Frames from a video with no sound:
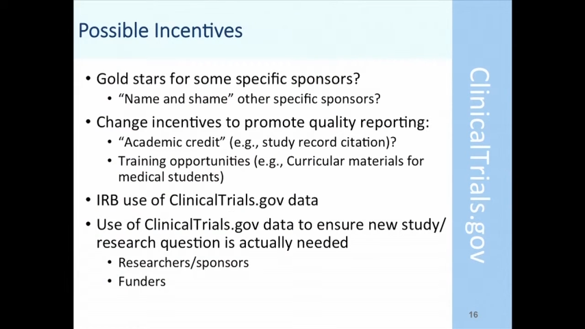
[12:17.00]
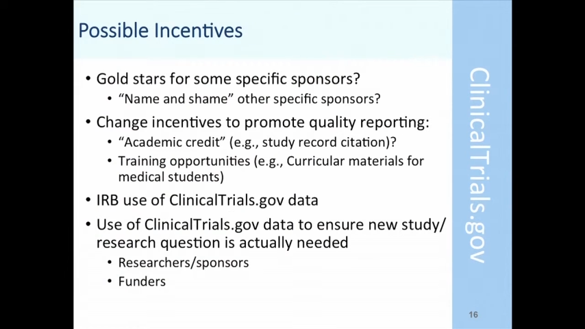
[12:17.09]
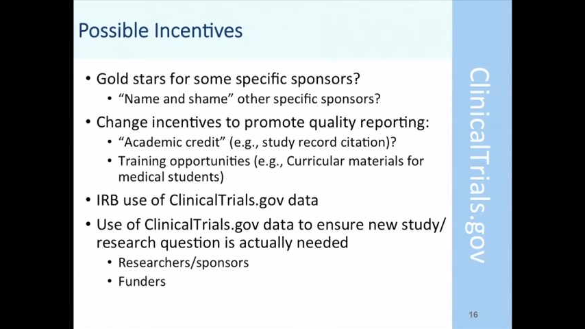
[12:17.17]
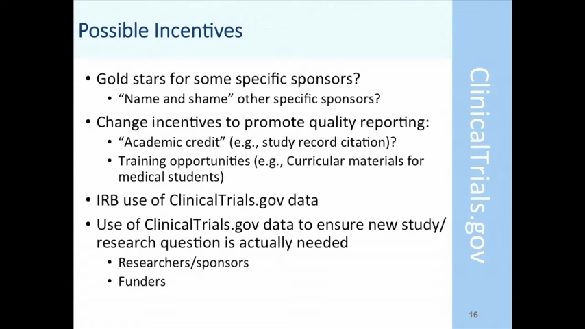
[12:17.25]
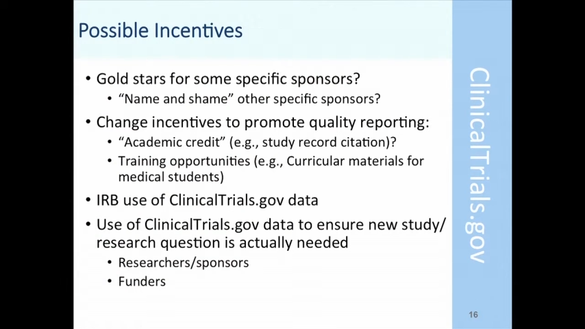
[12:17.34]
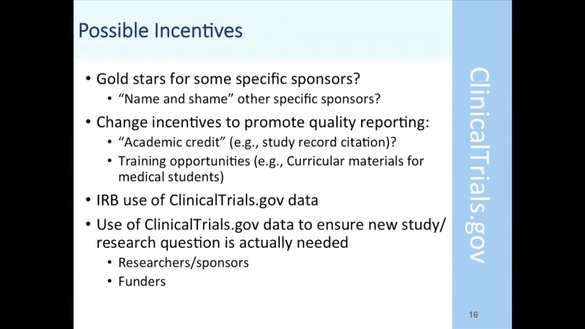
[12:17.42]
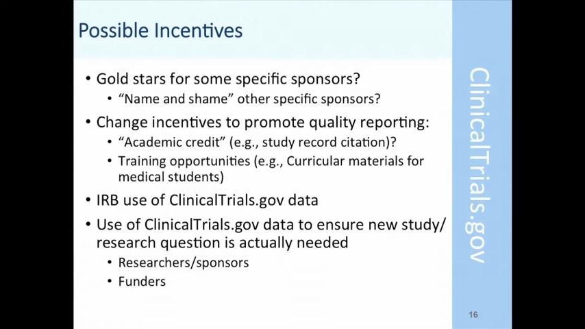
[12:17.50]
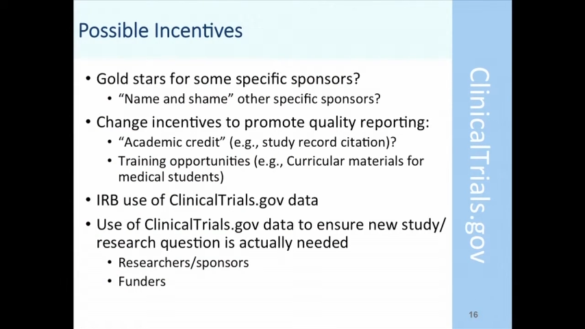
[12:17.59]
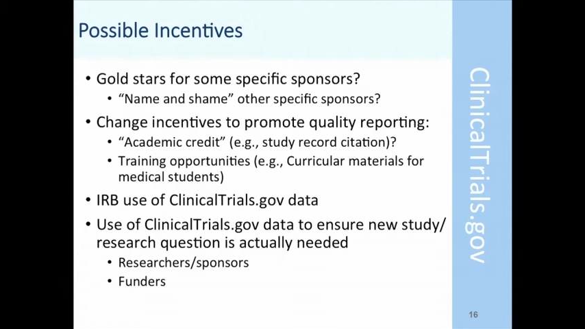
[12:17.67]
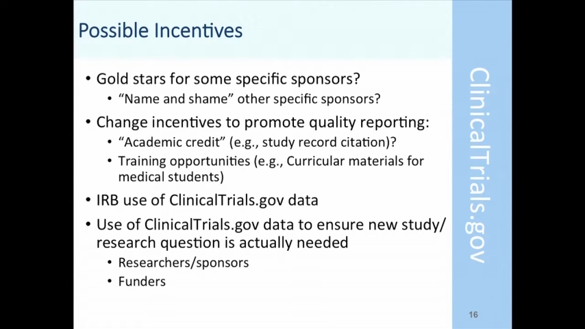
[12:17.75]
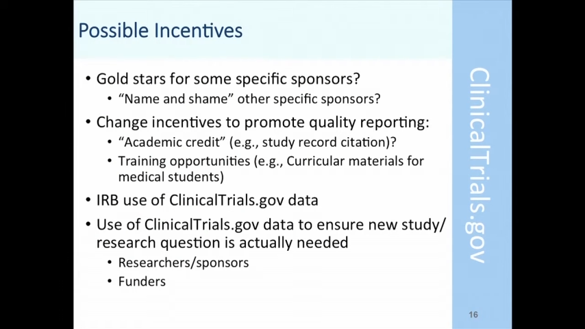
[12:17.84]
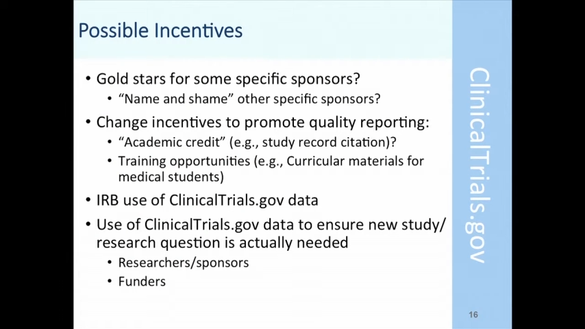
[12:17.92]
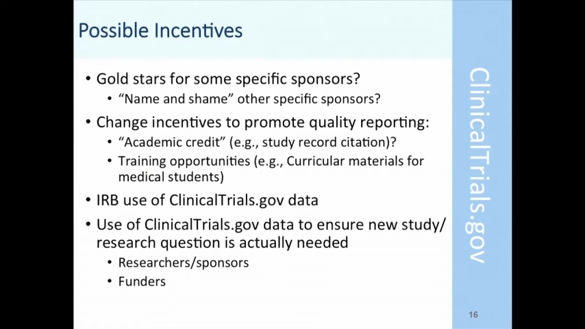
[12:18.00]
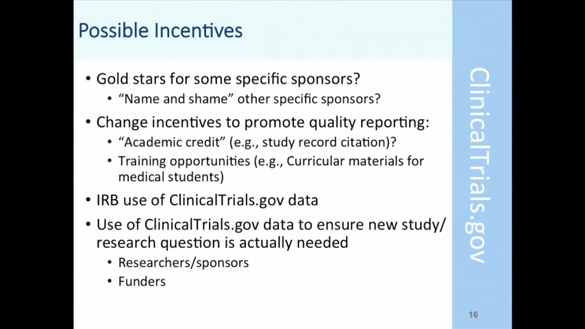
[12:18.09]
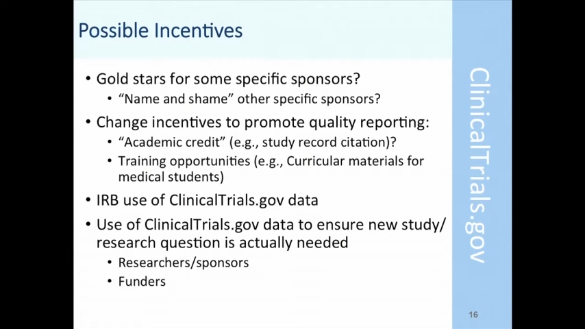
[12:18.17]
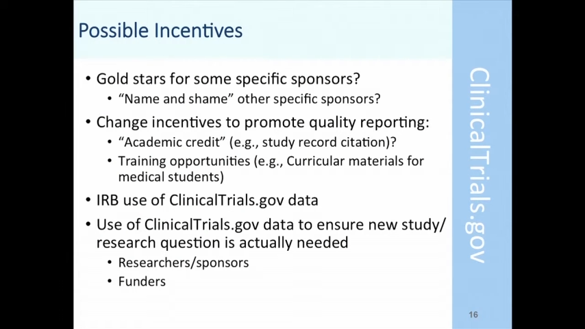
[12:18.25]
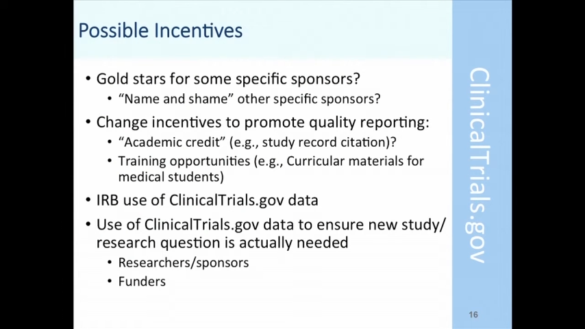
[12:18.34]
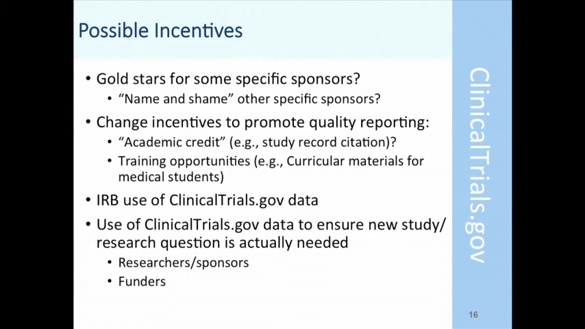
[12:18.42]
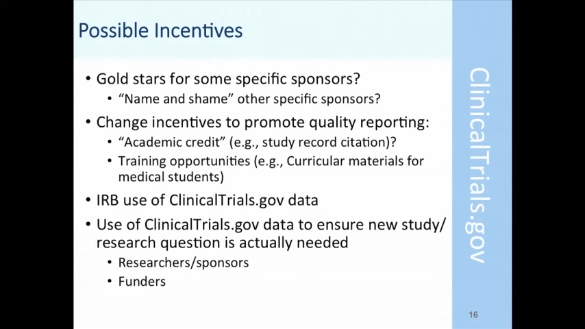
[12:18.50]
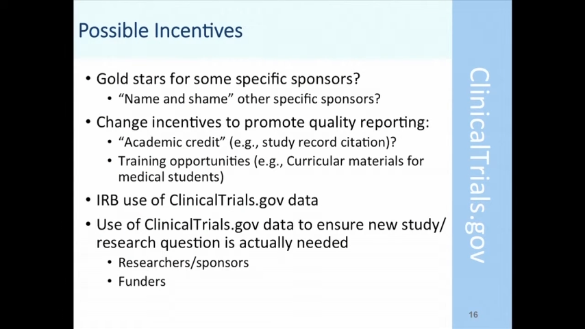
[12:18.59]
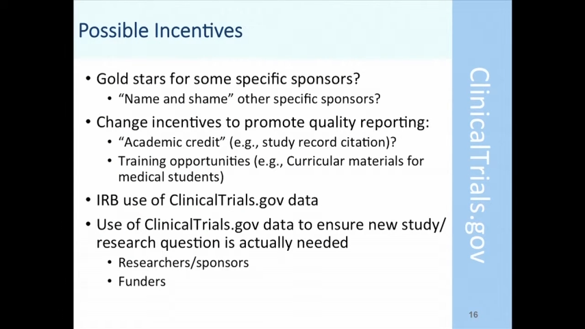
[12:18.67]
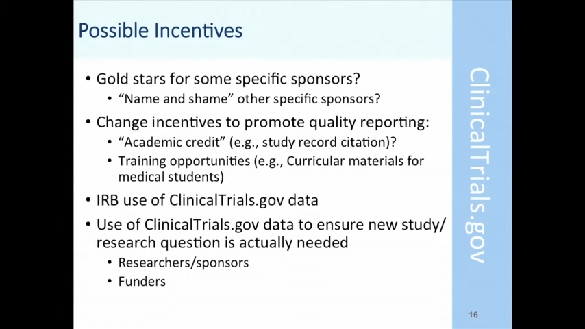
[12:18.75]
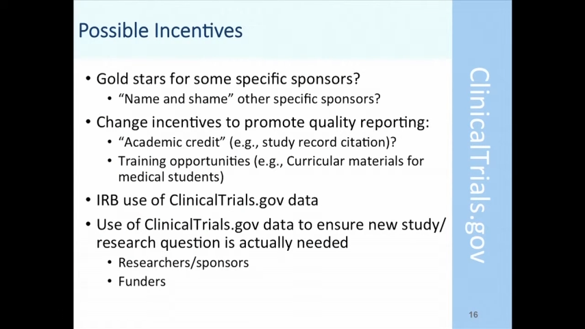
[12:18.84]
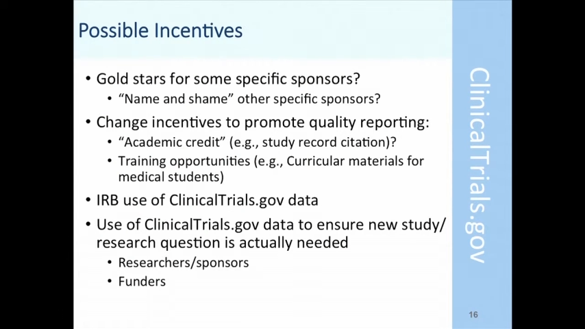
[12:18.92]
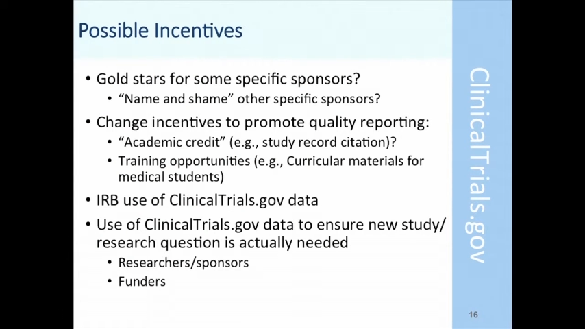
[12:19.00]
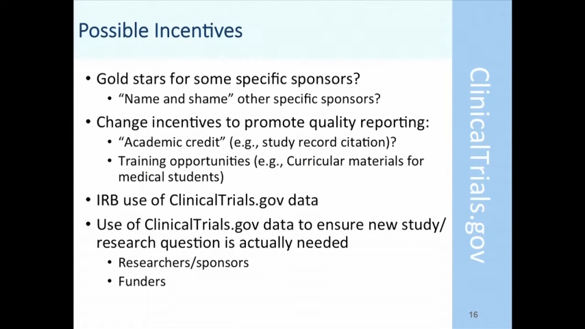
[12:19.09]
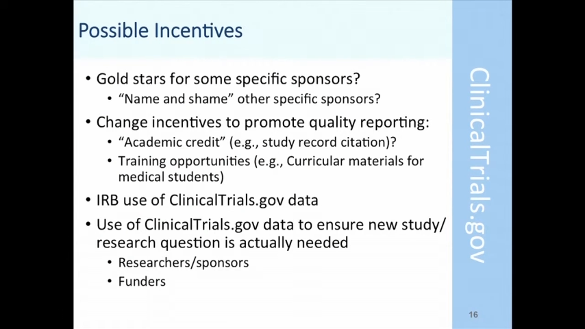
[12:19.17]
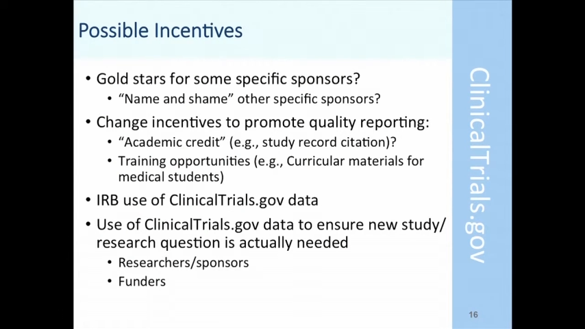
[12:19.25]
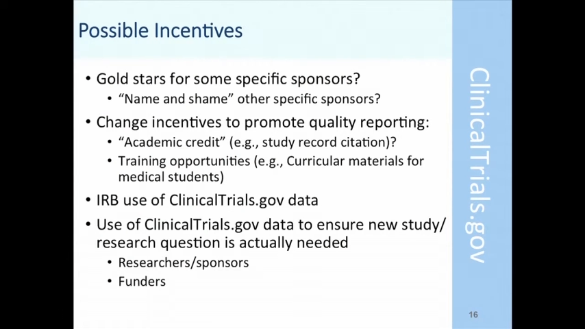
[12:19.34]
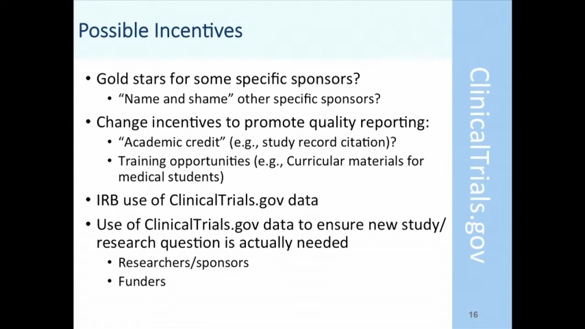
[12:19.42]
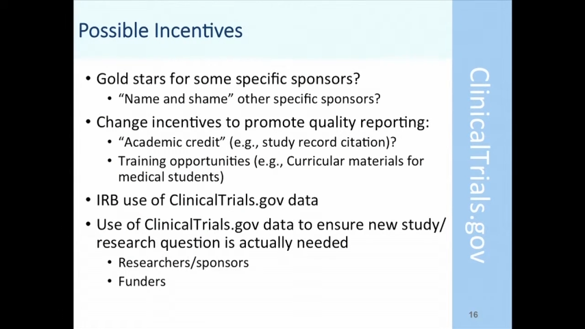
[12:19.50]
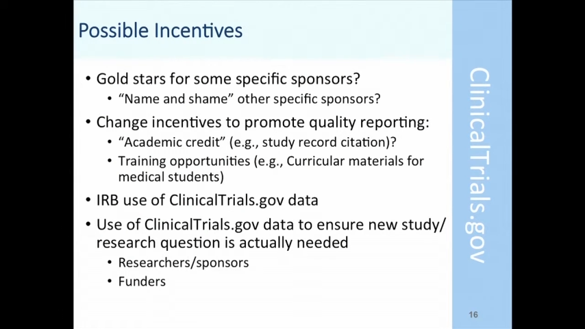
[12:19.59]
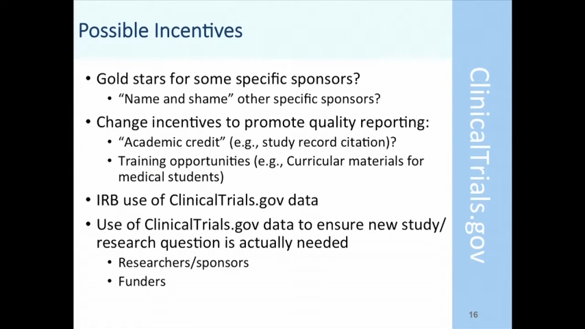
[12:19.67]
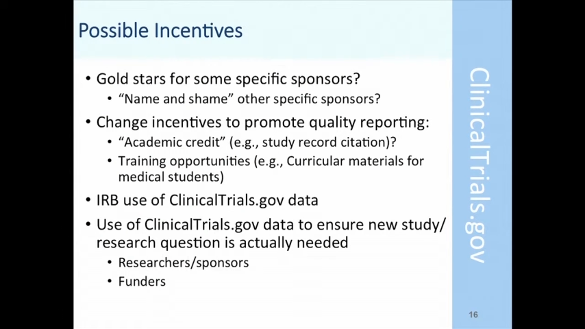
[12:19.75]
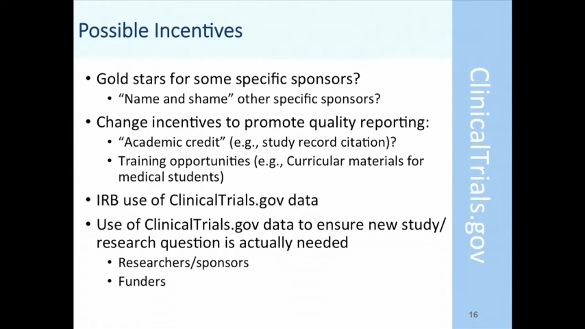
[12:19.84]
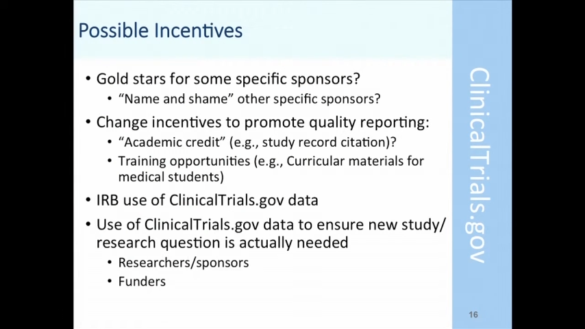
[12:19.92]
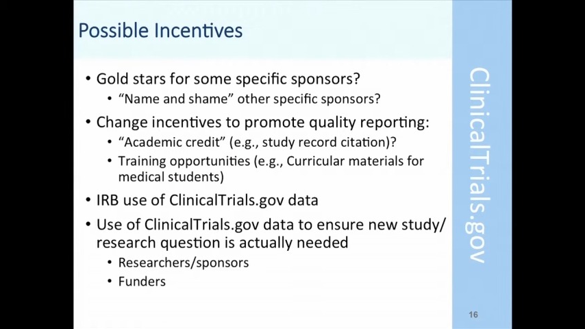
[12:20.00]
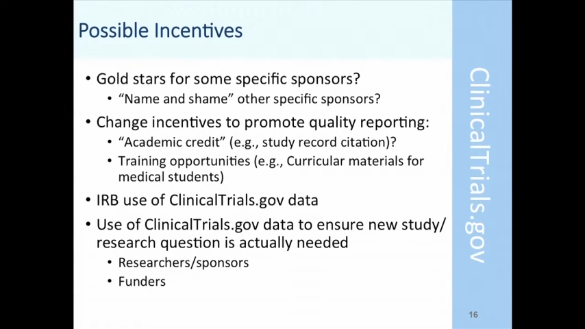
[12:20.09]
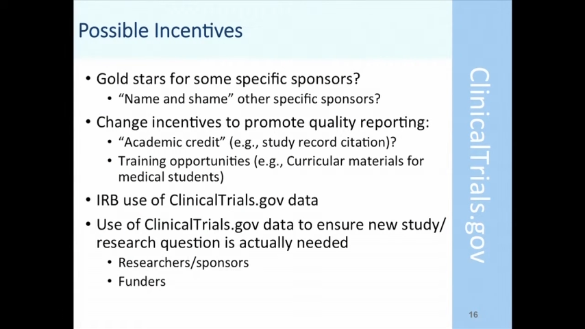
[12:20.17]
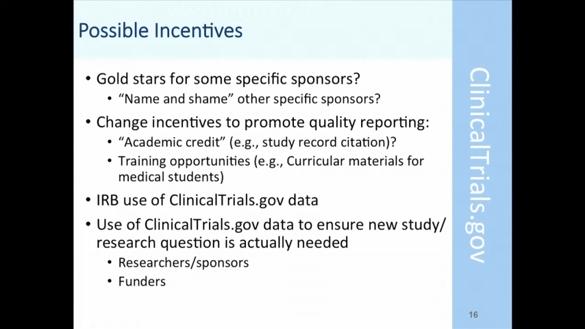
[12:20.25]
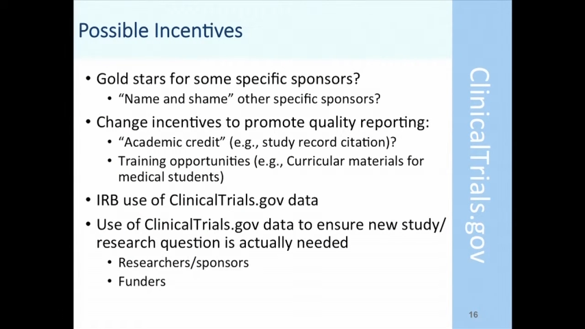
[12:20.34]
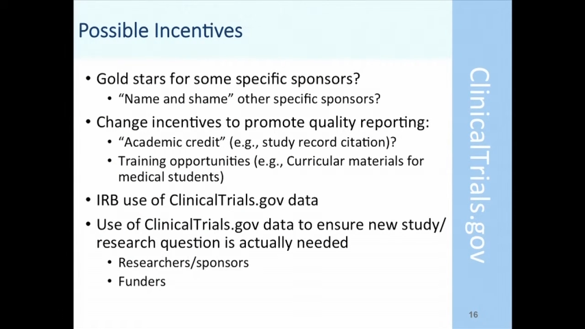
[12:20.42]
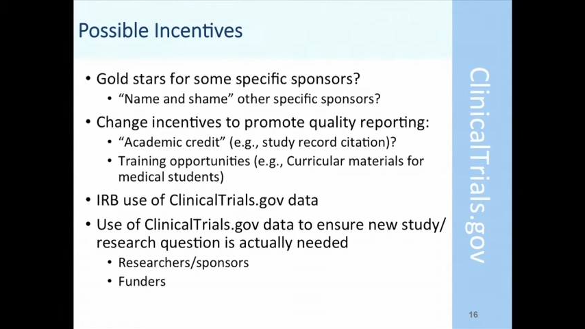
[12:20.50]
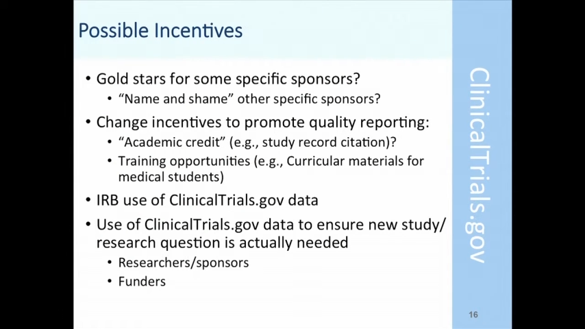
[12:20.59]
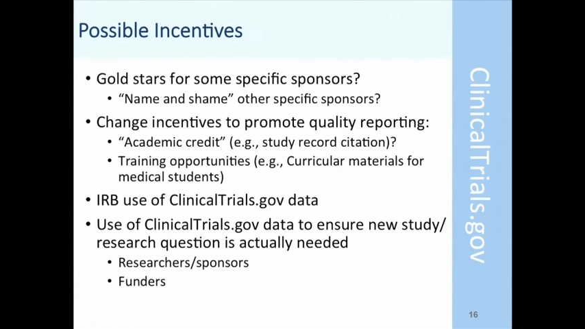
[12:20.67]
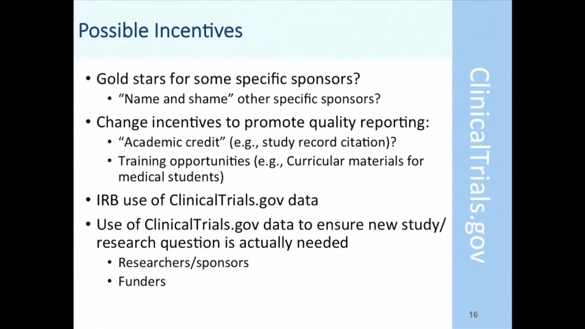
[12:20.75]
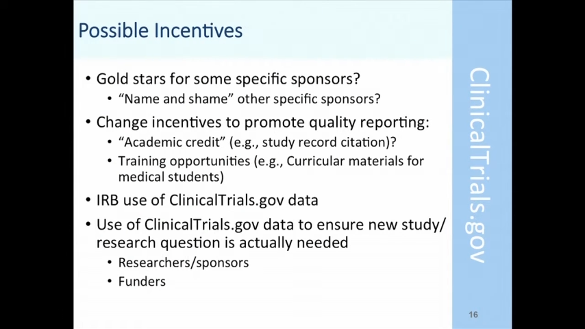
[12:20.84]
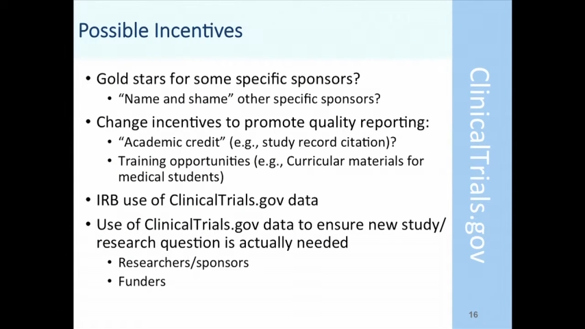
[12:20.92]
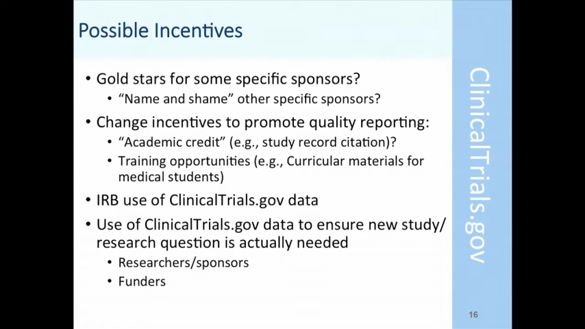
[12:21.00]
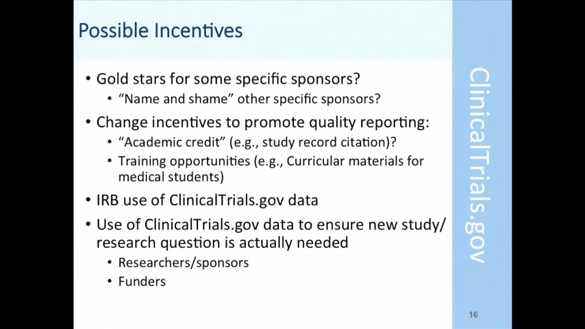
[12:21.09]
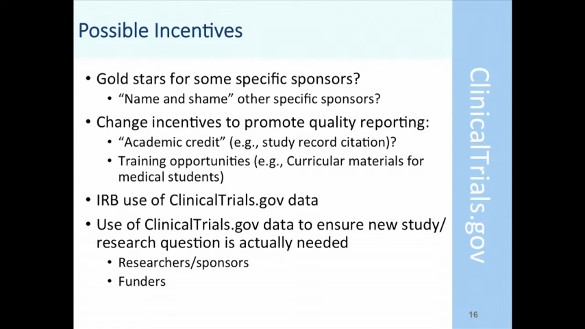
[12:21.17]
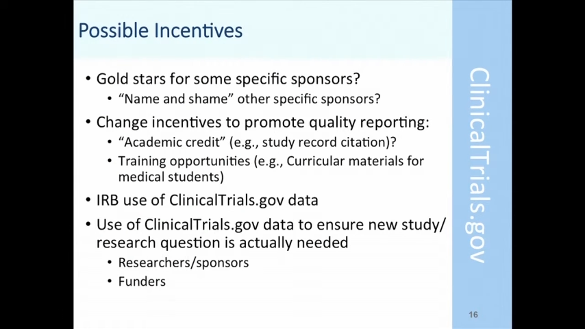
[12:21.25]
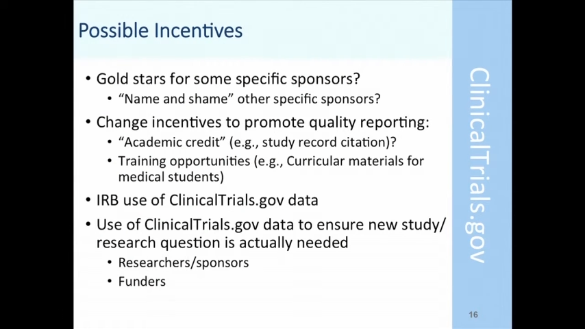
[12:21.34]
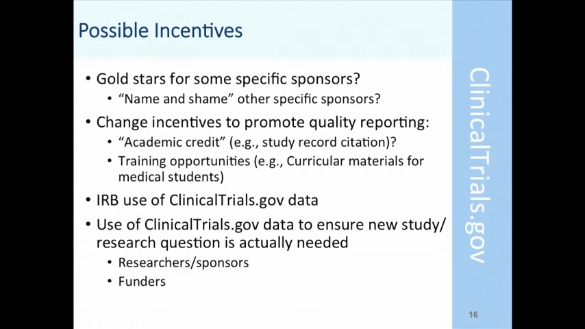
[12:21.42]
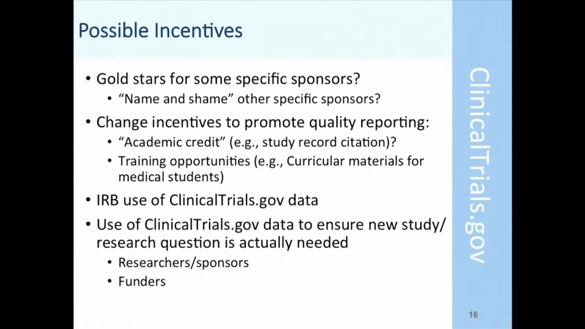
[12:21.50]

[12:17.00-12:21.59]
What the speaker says: Nobody's mouth can be seen.